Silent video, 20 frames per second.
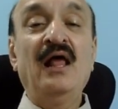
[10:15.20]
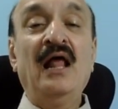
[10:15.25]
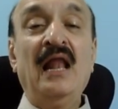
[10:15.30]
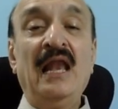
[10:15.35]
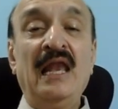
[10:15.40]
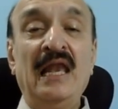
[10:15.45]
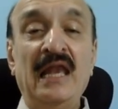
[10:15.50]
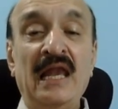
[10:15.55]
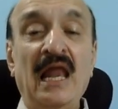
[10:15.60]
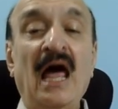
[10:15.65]

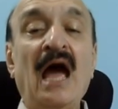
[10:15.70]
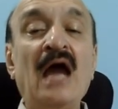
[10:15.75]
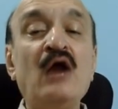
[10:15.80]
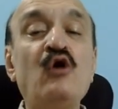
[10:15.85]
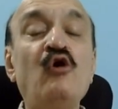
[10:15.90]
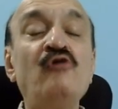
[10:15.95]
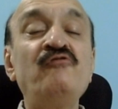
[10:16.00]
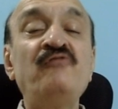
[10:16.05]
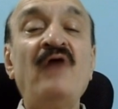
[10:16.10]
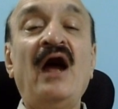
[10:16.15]
Lack
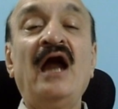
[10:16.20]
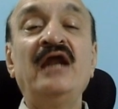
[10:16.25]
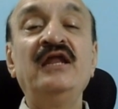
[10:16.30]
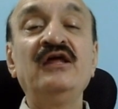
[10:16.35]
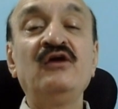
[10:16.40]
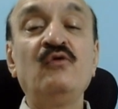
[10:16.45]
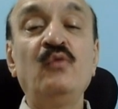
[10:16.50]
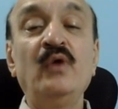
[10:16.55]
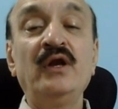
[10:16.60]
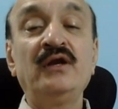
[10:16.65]
of
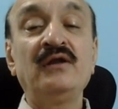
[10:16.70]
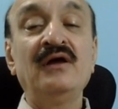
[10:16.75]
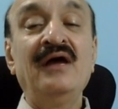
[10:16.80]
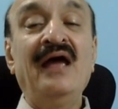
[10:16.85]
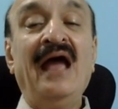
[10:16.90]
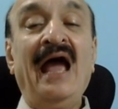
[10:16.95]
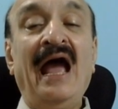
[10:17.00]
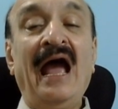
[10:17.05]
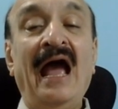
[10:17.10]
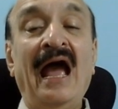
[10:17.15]
adequate
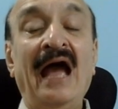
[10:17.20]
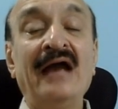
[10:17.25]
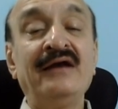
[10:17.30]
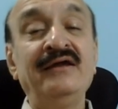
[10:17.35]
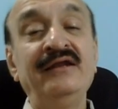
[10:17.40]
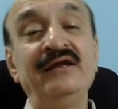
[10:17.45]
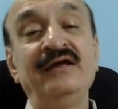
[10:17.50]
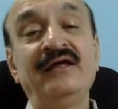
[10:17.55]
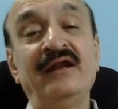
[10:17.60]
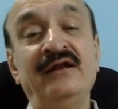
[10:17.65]

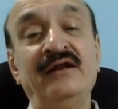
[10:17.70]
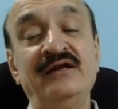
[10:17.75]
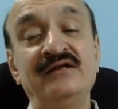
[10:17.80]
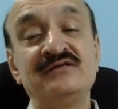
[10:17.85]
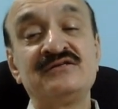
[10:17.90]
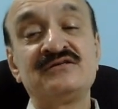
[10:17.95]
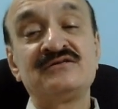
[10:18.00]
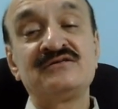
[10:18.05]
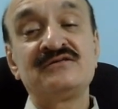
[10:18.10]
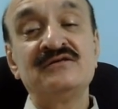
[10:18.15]

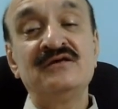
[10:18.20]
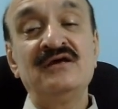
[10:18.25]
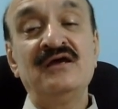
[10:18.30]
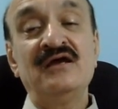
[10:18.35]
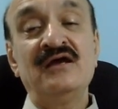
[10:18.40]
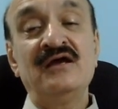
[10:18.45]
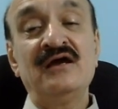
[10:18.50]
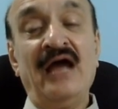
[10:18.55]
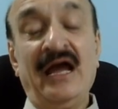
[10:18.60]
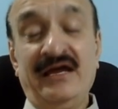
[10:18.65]

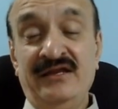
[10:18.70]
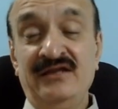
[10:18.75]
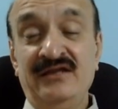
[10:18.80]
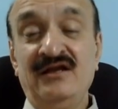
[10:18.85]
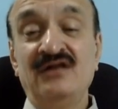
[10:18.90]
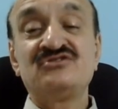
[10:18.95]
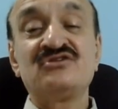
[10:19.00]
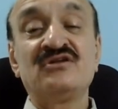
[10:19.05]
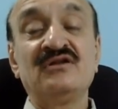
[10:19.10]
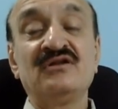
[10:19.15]

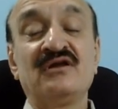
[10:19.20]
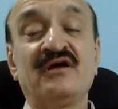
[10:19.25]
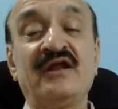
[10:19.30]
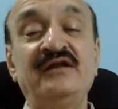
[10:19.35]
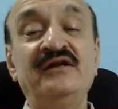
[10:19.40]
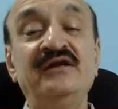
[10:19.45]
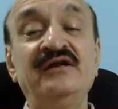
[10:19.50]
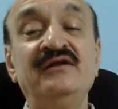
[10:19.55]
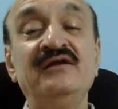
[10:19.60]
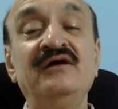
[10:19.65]
agricultural
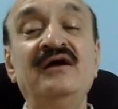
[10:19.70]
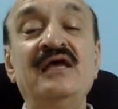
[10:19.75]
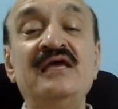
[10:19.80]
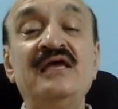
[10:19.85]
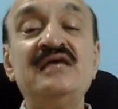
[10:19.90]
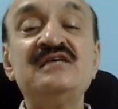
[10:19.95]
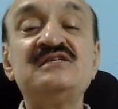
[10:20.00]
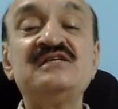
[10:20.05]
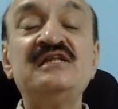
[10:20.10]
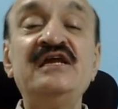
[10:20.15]
credit
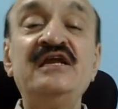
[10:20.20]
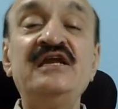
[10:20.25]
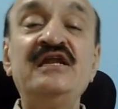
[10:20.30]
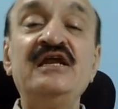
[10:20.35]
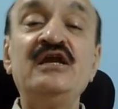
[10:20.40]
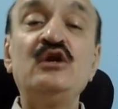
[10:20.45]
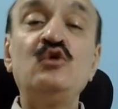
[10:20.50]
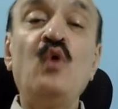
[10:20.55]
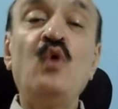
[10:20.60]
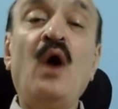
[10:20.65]
is
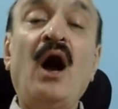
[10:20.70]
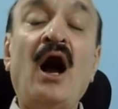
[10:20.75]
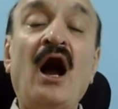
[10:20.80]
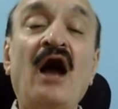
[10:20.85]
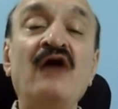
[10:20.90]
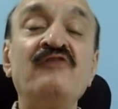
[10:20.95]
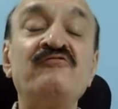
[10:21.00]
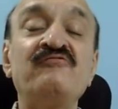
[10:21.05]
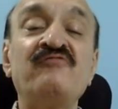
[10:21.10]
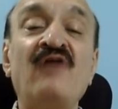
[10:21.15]
leading to
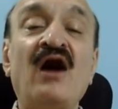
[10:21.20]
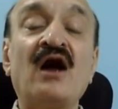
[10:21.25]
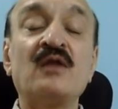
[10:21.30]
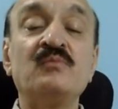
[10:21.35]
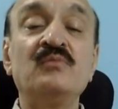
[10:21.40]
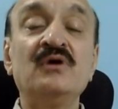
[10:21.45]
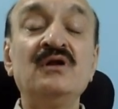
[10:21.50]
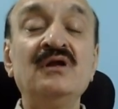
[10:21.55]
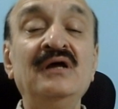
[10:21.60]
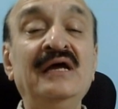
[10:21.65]
high
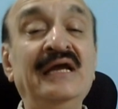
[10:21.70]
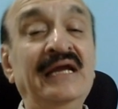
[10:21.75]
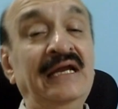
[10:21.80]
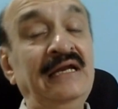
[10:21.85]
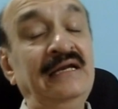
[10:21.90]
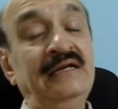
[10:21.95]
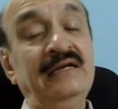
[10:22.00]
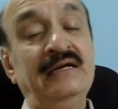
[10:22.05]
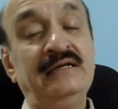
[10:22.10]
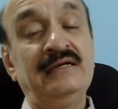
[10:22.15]
farmer
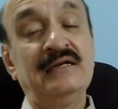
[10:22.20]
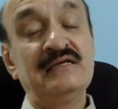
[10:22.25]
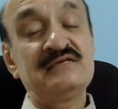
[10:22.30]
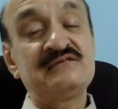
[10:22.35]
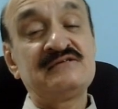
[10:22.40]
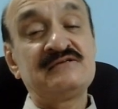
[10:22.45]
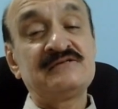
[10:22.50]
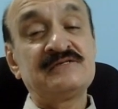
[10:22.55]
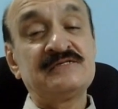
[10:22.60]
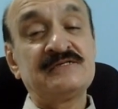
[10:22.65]

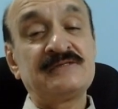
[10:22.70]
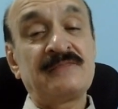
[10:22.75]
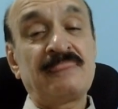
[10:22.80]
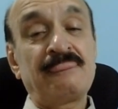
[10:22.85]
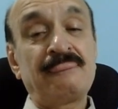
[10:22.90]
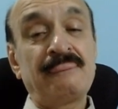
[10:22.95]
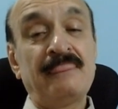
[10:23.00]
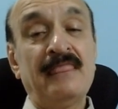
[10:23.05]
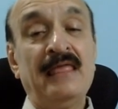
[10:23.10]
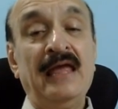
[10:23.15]
indebtedness.
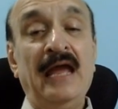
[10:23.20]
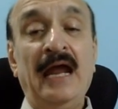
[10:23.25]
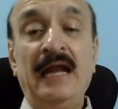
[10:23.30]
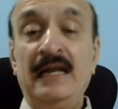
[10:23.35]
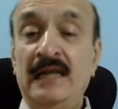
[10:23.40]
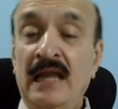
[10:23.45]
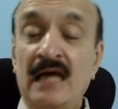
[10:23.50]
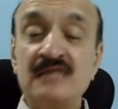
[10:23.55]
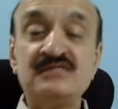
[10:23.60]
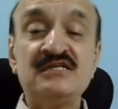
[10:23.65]
And
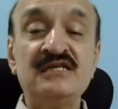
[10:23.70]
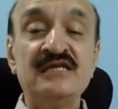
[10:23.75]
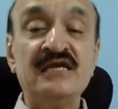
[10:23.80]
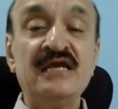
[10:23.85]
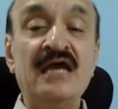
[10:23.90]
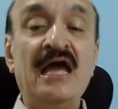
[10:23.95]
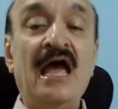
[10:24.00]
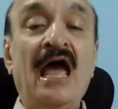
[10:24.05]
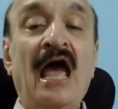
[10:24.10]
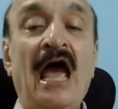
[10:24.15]

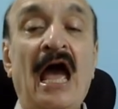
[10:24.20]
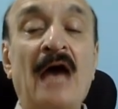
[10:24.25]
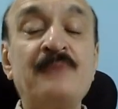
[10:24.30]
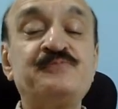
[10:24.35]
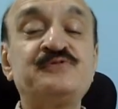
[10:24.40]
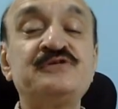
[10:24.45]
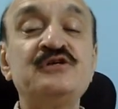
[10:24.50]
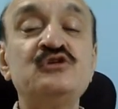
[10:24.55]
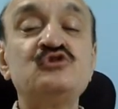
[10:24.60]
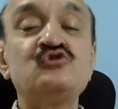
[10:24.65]
lastly,
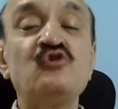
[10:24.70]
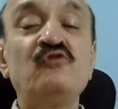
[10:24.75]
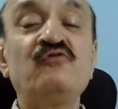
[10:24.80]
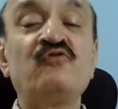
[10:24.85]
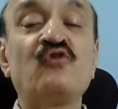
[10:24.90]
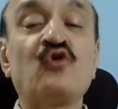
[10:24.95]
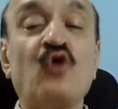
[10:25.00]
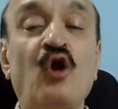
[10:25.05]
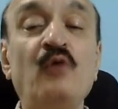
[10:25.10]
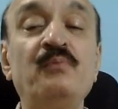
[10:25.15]
absence of
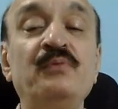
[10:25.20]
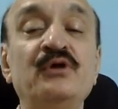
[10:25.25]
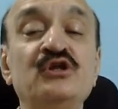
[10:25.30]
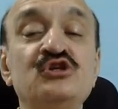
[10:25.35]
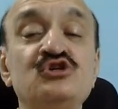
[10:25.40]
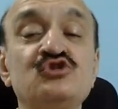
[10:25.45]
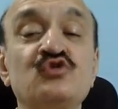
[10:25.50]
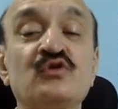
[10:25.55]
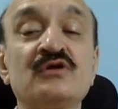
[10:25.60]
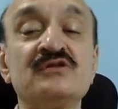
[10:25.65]
crop
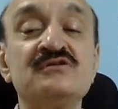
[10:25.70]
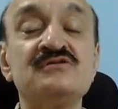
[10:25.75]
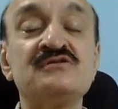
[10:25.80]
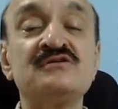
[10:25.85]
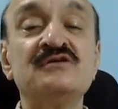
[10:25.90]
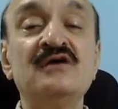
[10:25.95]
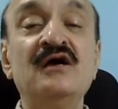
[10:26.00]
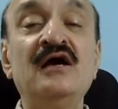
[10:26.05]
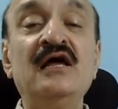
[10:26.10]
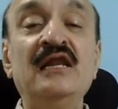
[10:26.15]

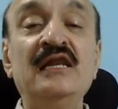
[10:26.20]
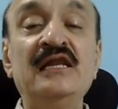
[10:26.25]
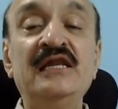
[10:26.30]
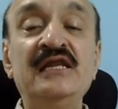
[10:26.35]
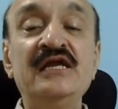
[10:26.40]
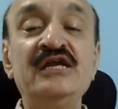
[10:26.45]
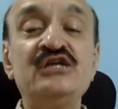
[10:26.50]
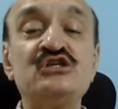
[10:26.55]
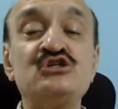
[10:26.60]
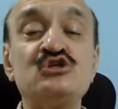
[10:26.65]
insurance
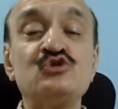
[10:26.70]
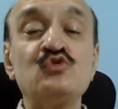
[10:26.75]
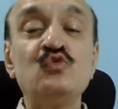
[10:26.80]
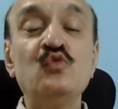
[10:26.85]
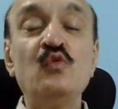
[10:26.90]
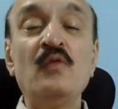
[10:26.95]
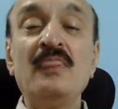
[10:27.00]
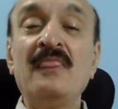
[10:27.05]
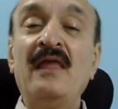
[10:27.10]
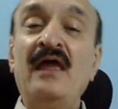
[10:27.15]
leads
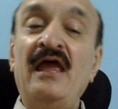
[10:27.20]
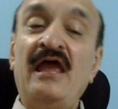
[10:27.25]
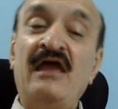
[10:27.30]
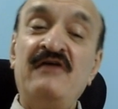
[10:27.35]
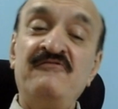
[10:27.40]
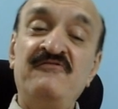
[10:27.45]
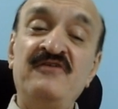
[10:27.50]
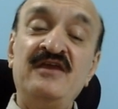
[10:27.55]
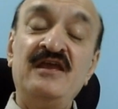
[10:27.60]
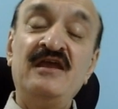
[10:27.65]
to
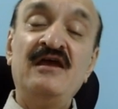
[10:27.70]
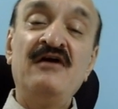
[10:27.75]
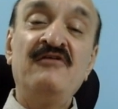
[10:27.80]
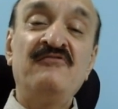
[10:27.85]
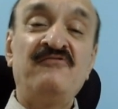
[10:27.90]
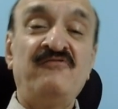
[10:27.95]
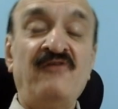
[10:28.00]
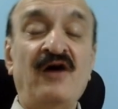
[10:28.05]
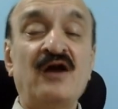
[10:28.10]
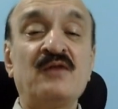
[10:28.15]
heavy
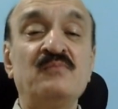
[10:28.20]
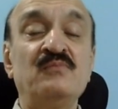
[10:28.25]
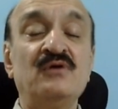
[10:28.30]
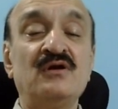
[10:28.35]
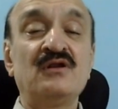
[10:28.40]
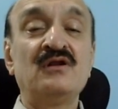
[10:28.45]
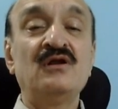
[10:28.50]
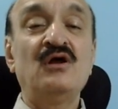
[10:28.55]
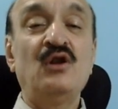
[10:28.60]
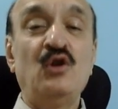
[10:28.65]

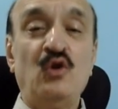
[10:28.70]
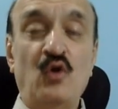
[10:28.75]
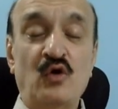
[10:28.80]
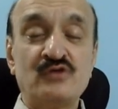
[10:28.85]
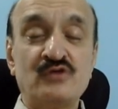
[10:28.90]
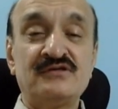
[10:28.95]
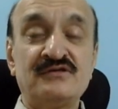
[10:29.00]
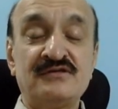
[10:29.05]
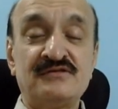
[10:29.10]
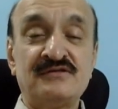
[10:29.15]
farmer
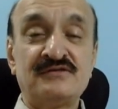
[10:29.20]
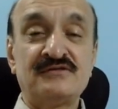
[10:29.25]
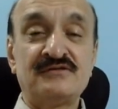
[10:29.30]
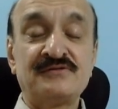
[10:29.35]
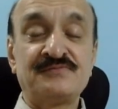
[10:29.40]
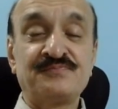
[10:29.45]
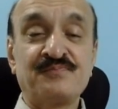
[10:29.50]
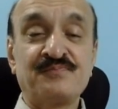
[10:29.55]
losses.